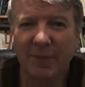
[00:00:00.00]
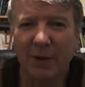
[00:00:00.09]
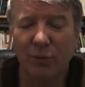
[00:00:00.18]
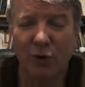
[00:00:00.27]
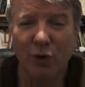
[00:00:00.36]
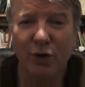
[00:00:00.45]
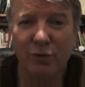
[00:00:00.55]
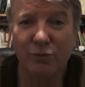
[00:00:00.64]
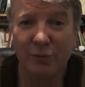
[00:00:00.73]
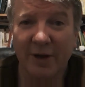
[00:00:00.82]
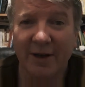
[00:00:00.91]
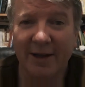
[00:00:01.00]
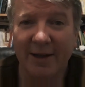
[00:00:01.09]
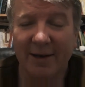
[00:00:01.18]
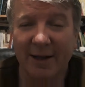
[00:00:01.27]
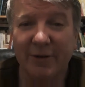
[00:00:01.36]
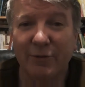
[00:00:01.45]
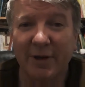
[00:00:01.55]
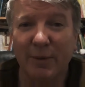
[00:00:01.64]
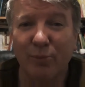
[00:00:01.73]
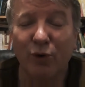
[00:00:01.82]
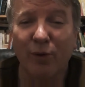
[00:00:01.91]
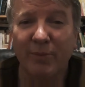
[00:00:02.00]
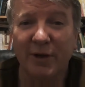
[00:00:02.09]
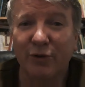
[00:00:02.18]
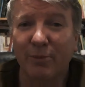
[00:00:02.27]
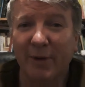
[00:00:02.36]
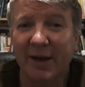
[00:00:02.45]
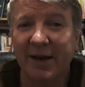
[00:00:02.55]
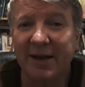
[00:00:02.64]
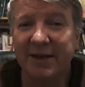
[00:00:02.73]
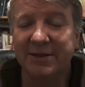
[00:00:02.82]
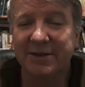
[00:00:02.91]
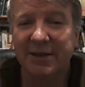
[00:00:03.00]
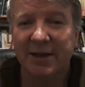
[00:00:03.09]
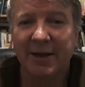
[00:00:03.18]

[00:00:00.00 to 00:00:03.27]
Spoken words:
where God really literally brought me to my knees.